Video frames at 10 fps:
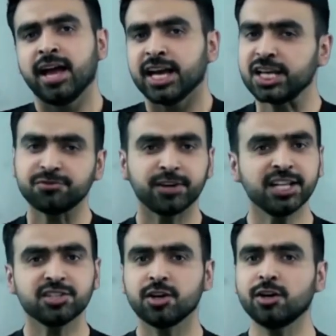His
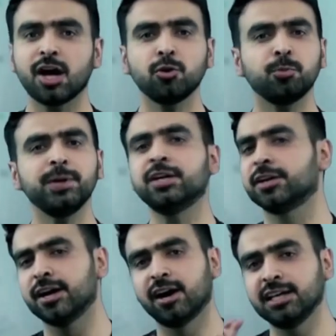friends turned out to be
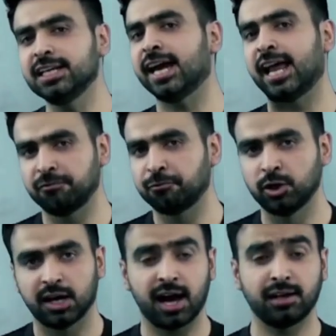really
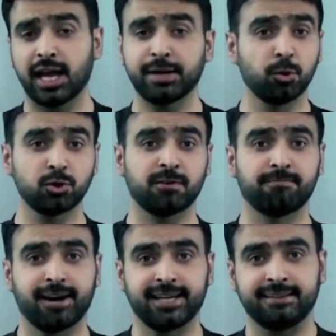helpful, unlike most of
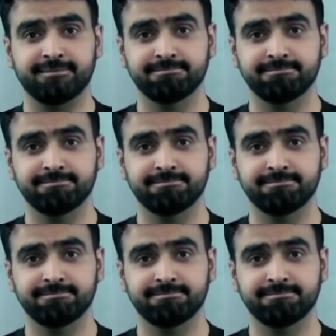mine.